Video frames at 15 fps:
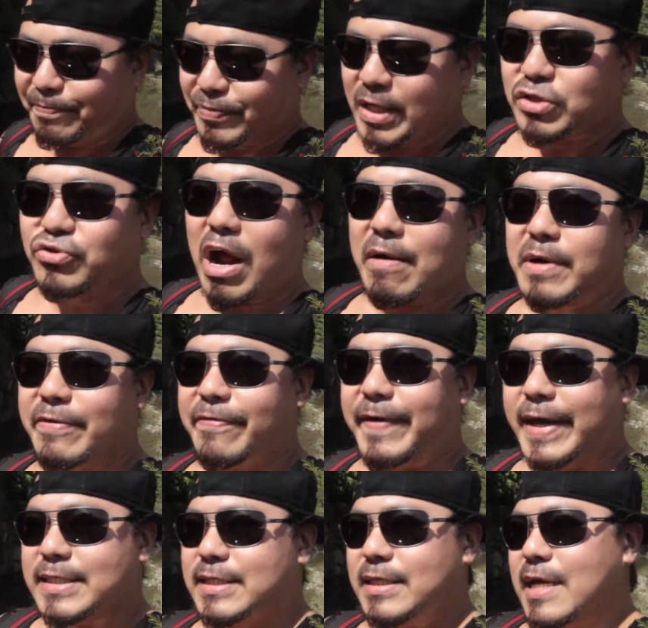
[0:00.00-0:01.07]
the driver
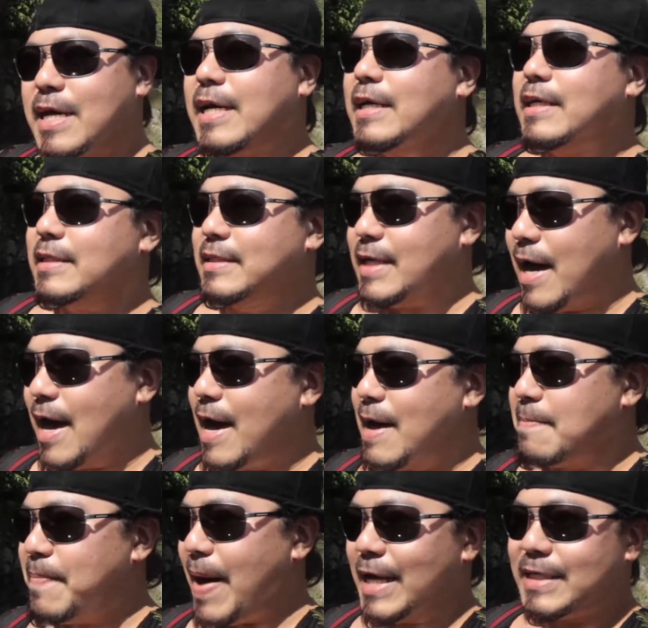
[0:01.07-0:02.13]
fixed the
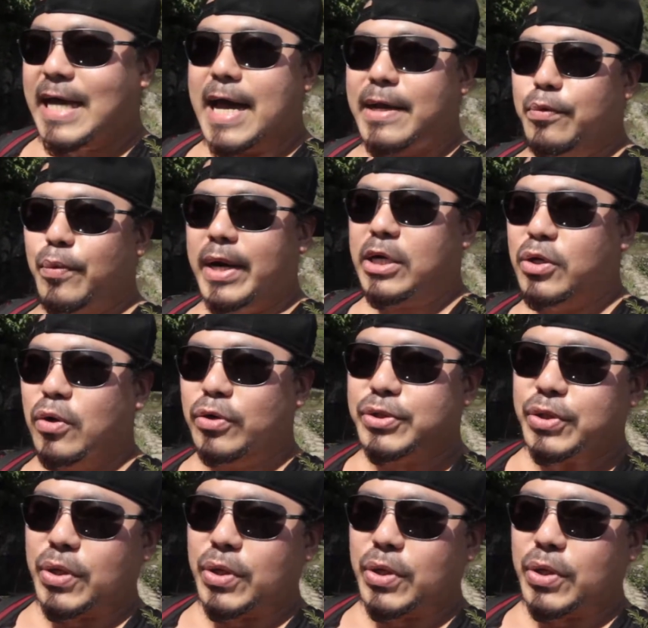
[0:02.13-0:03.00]
bus and we're good to